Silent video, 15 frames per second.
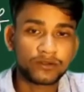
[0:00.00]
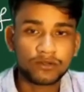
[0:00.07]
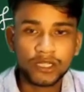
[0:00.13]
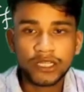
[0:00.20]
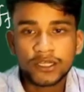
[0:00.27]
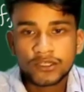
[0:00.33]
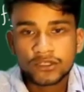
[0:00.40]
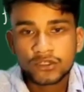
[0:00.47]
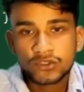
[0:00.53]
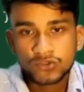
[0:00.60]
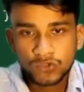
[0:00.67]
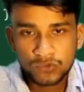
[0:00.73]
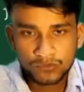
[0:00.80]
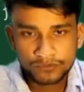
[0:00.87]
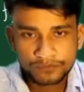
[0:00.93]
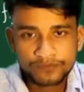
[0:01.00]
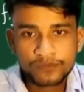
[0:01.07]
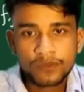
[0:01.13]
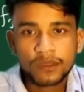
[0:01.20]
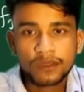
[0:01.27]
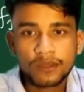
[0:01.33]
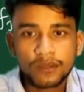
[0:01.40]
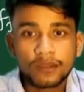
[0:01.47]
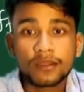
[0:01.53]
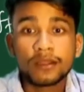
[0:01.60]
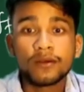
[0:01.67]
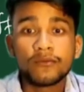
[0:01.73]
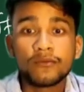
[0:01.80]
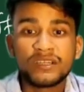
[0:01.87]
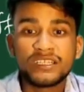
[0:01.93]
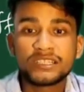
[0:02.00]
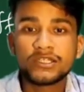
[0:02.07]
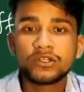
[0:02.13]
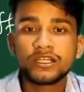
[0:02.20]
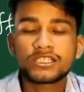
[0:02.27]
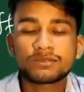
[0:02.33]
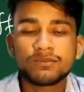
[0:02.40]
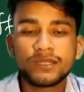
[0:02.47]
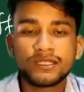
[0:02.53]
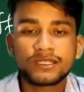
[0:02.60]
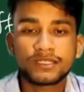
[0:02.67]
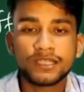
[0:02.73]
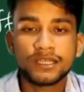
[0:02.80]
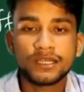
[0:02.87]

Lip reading: Okay, so P0x plus